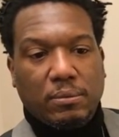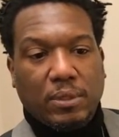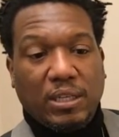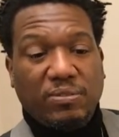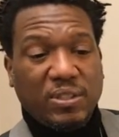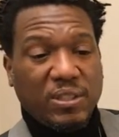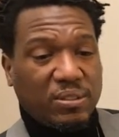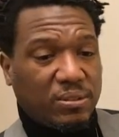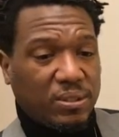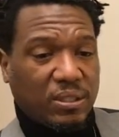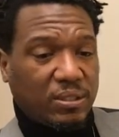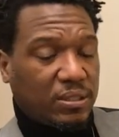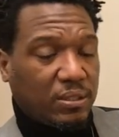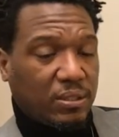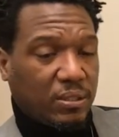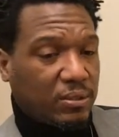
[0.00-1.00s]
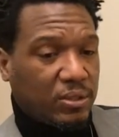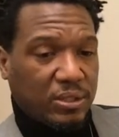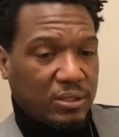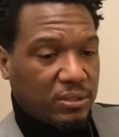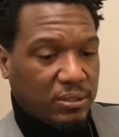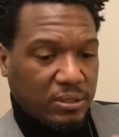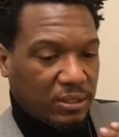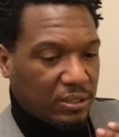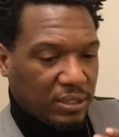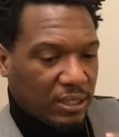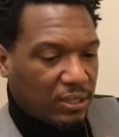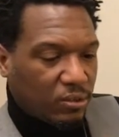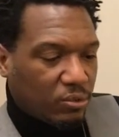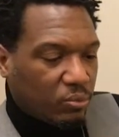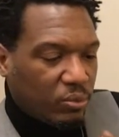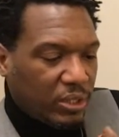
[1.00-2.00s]
Even you know, just like
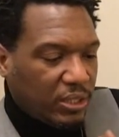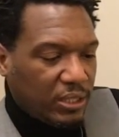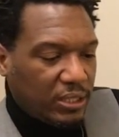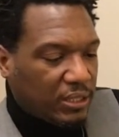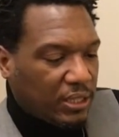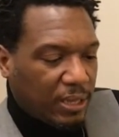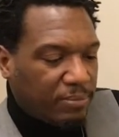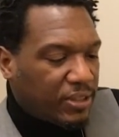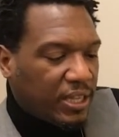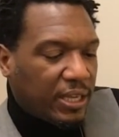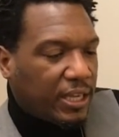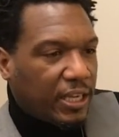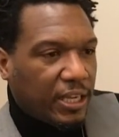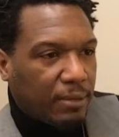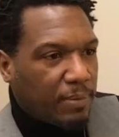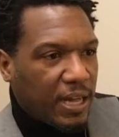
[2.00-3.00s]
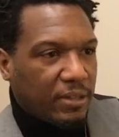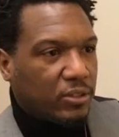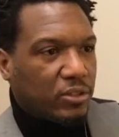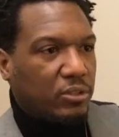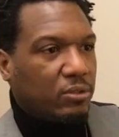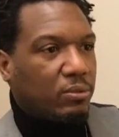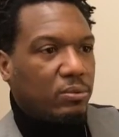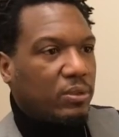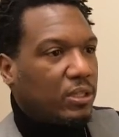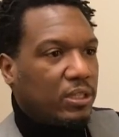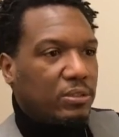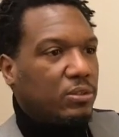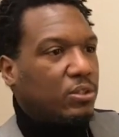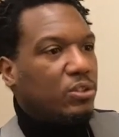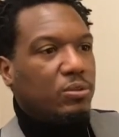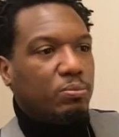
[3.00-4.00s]
a really, I'm thinking about you,
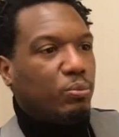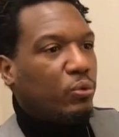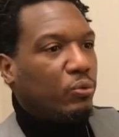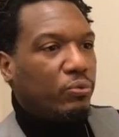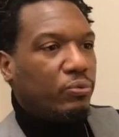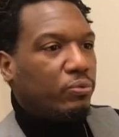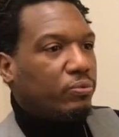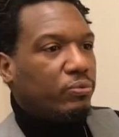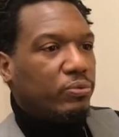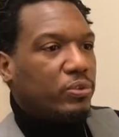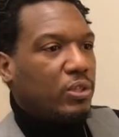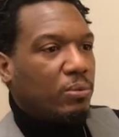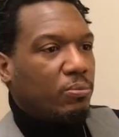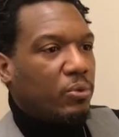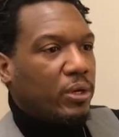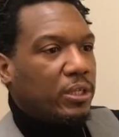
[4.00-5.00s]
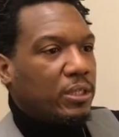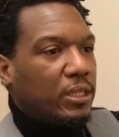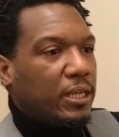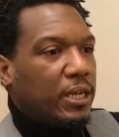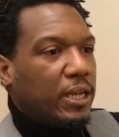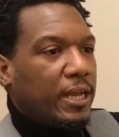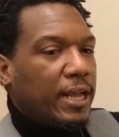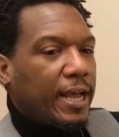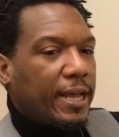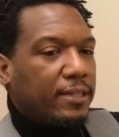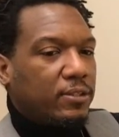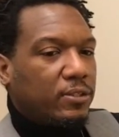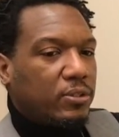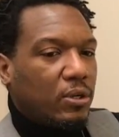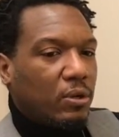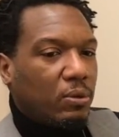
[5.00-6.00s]
can just move someone. And
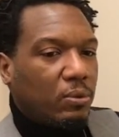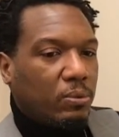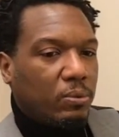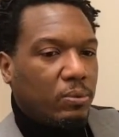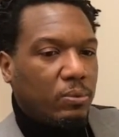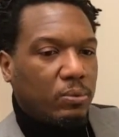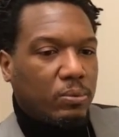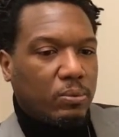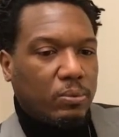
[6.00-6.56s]
so